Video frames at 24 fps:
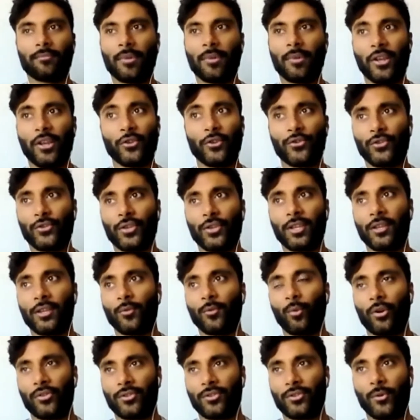essentially
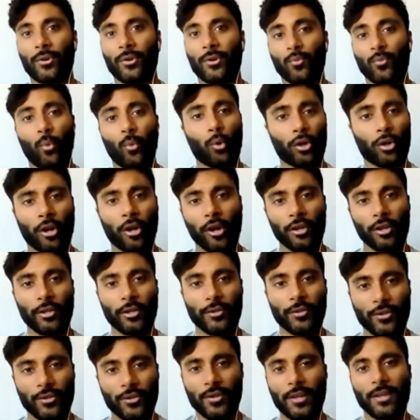what is known as War
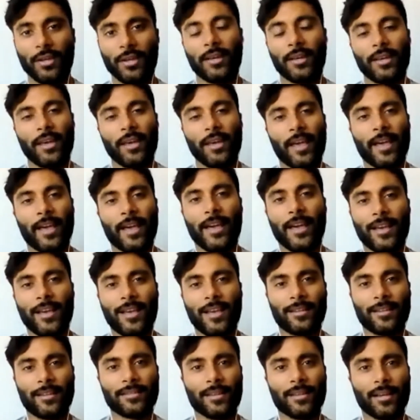College.
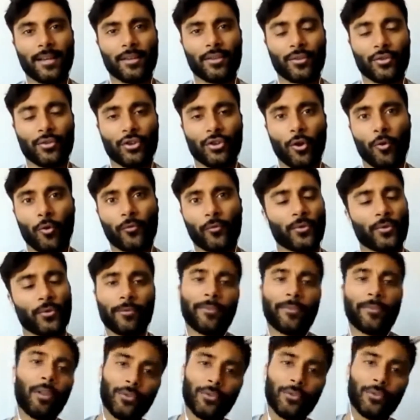And the show sort of
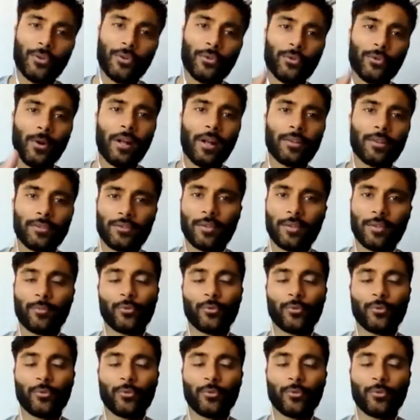follows their trials and